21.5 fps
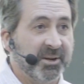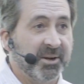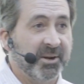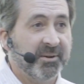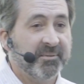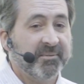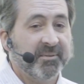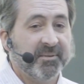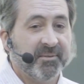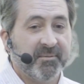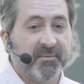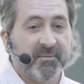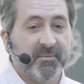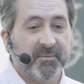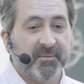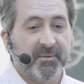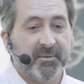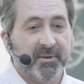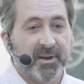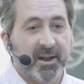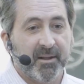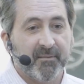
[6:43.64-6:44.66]
here.
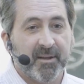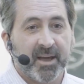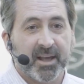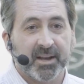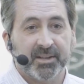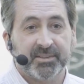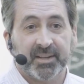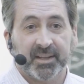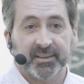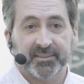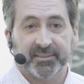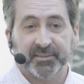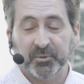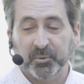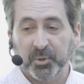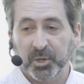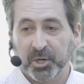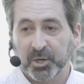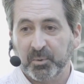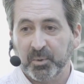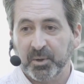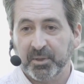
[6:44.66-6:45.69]
I've had a chance to
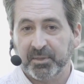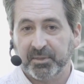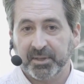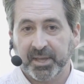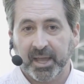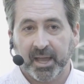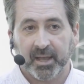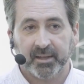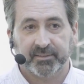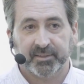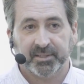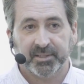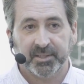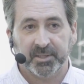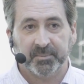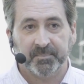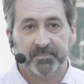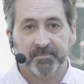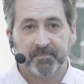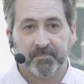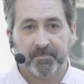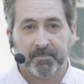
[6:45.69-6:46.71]
work with the GANT
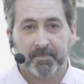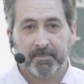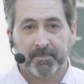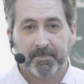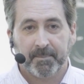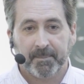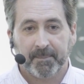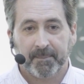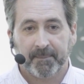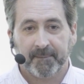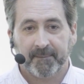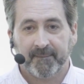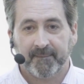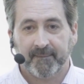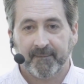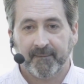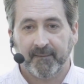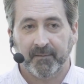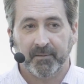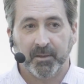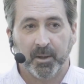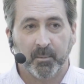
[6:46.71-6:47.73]
team
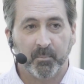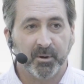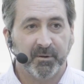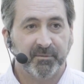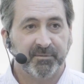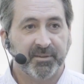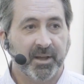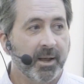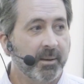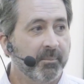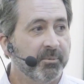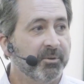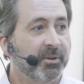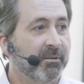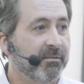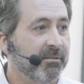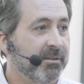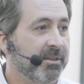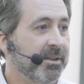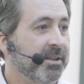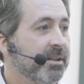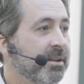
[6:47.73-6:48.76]
a number of times
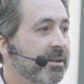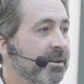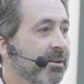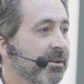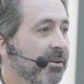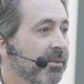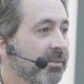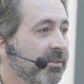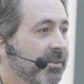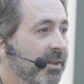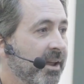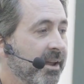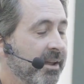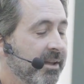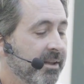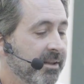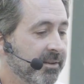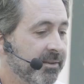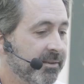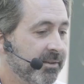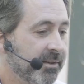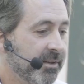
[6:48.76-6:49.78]
over the years,
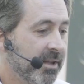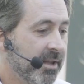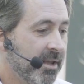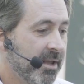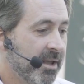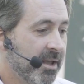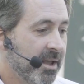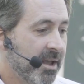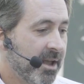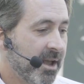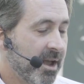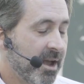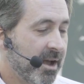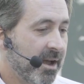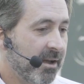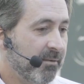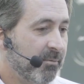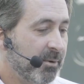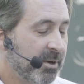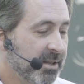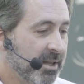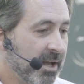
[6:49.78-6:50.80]
and I
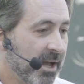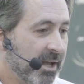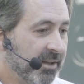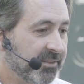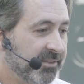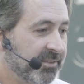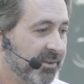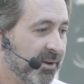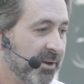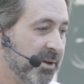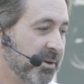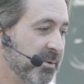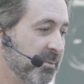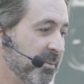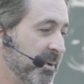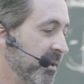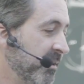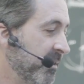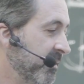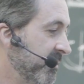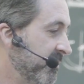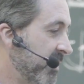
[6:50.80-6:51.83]
realized
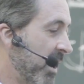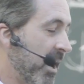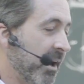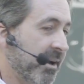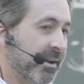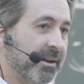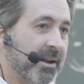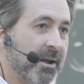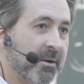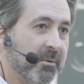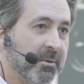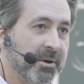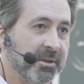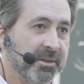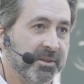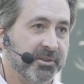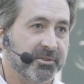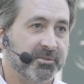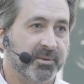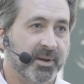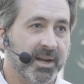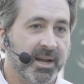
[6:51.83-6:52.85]
when Jack and I were on the
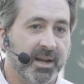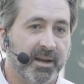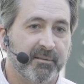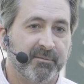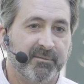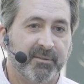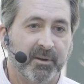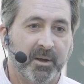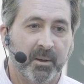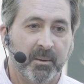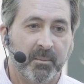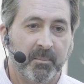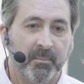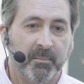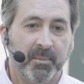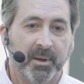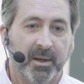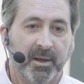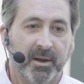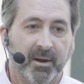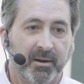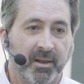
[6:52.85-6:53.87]
train
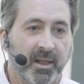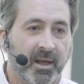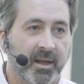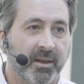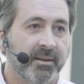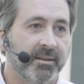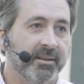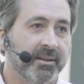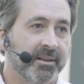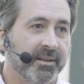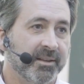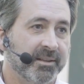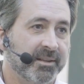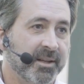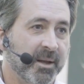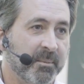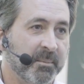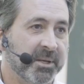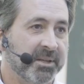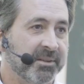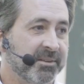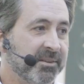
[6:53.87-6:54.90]
from Arlanda
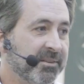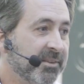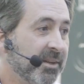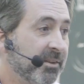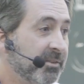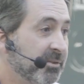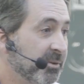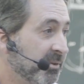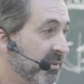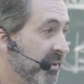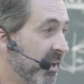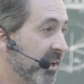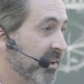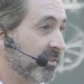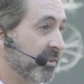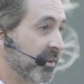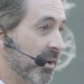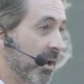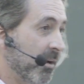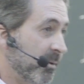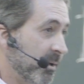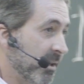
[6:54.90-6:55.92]
coming into Central
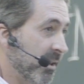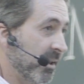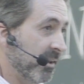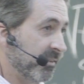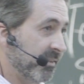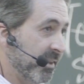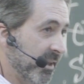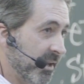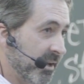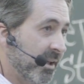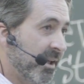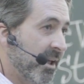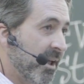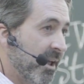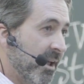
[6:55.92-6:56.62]
Station, I realized that